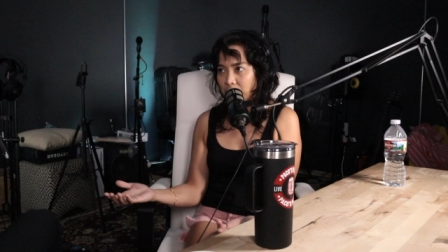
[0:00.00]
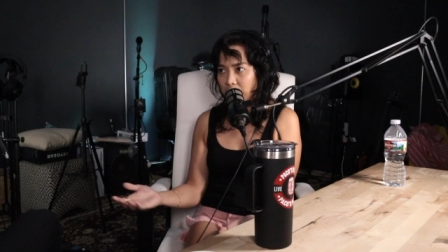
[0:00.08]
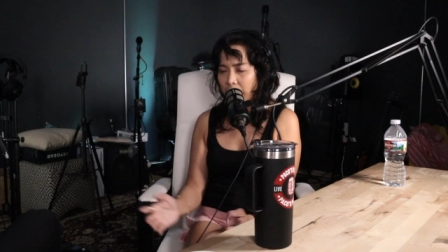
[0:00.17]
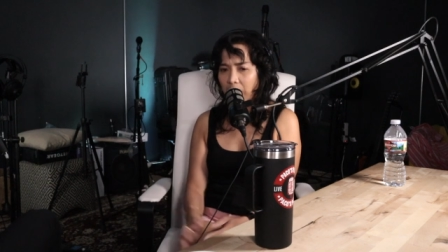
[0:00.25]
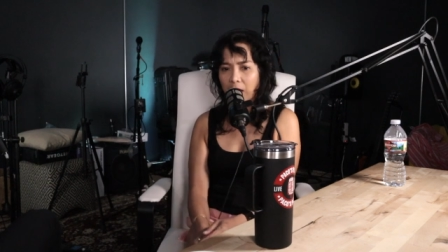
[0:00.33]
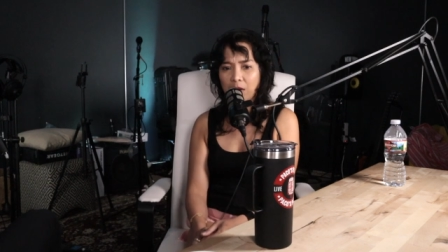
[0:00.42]

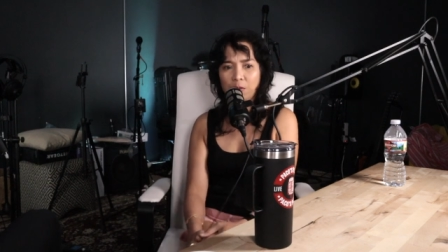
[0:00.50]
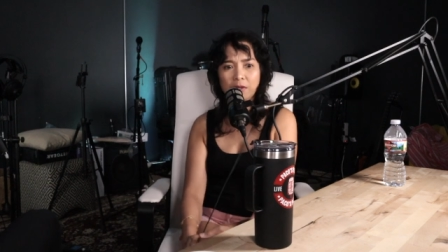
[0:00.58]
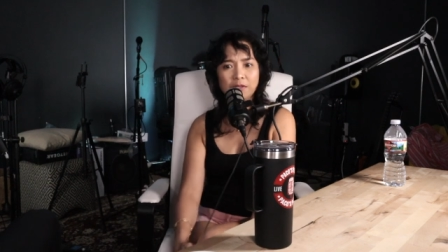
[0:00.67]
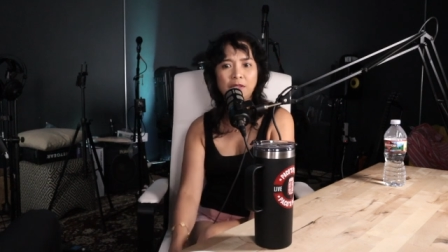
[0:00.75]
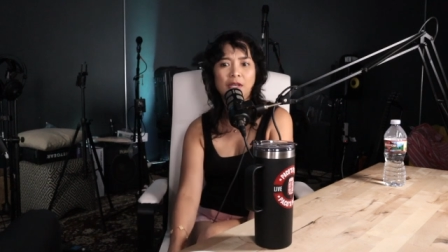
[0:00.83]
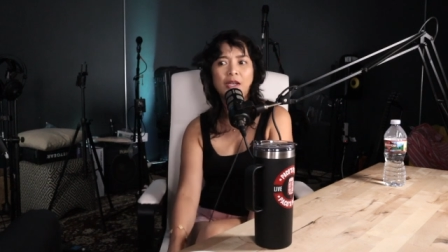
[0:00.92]
Yes. Yeah, it
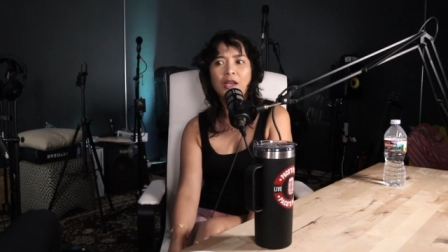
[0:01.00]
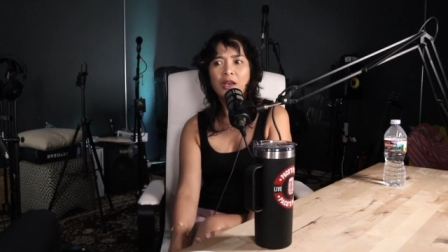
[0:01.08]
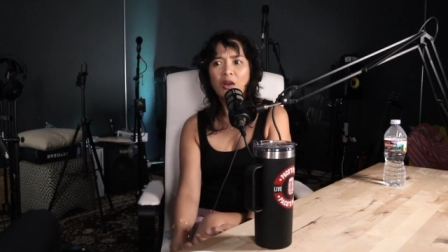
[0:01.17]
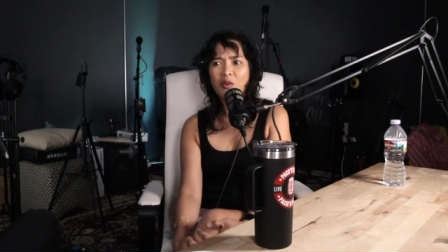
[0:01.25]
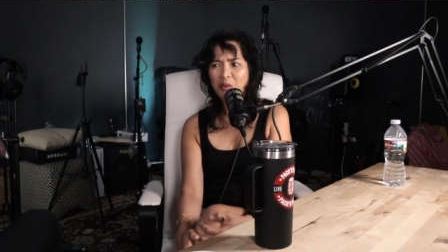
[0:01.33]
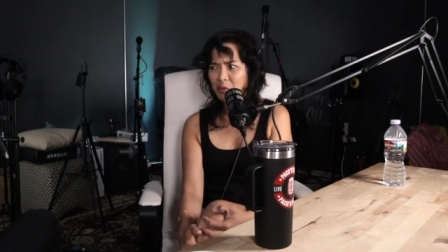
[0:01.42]
was,
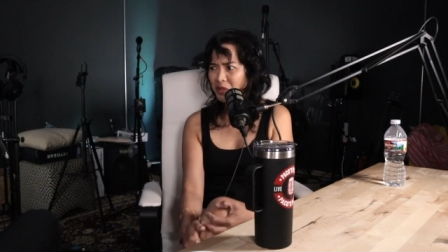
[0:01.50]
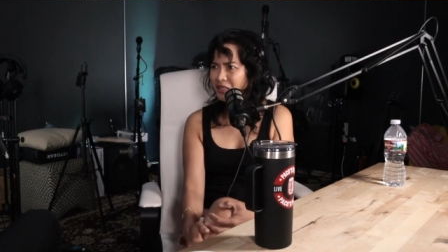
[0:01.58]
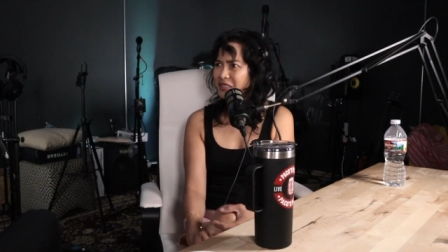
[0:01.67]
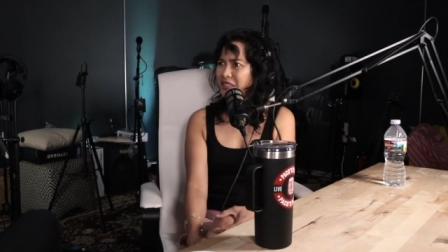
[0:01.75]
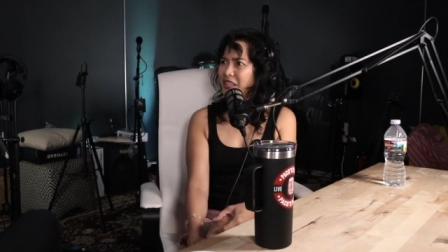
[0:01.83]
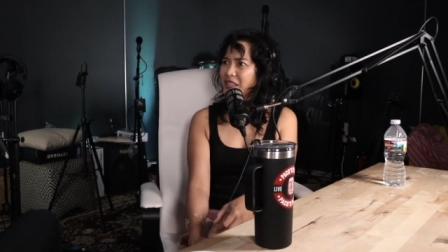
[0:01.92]
oh, what
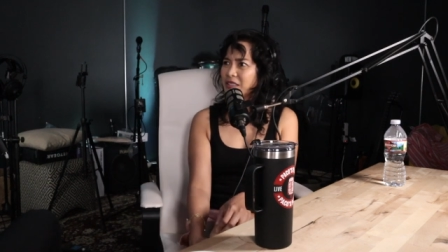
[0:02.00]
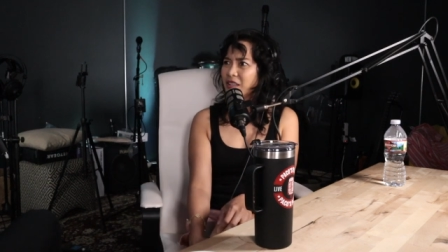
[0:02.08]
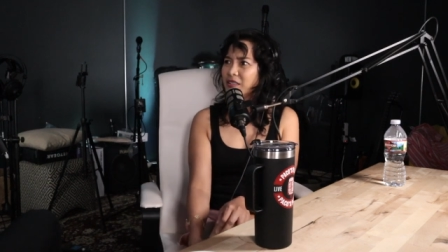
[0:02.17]
is this?